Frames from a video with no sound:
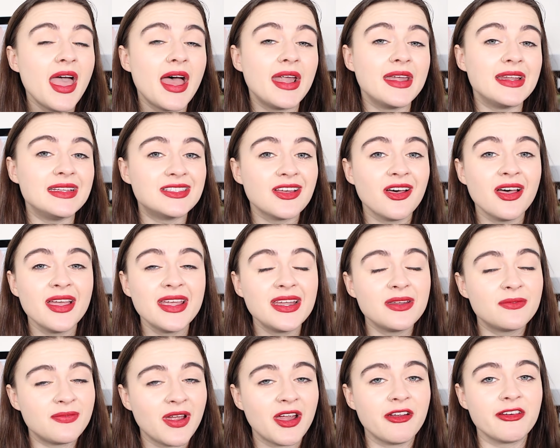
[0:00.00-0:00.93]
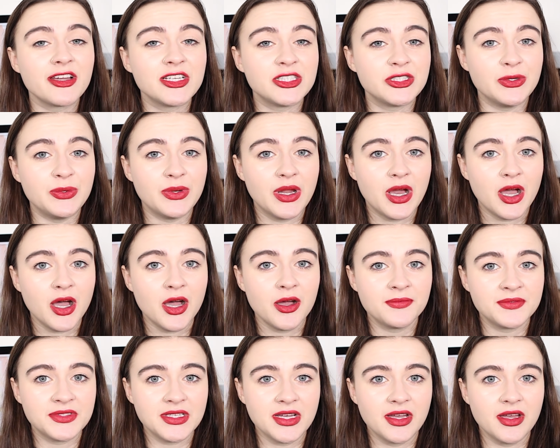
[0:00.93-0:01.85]
and he died very soon
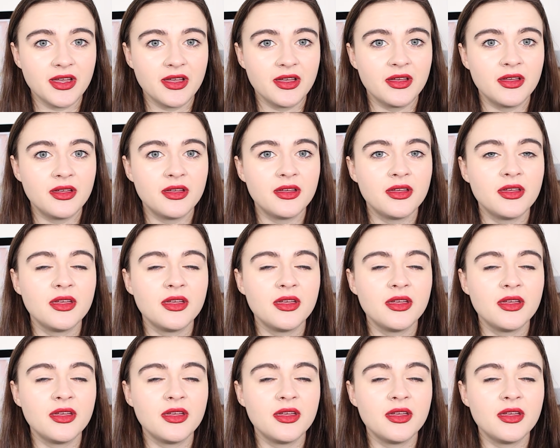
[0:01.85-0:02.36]
after.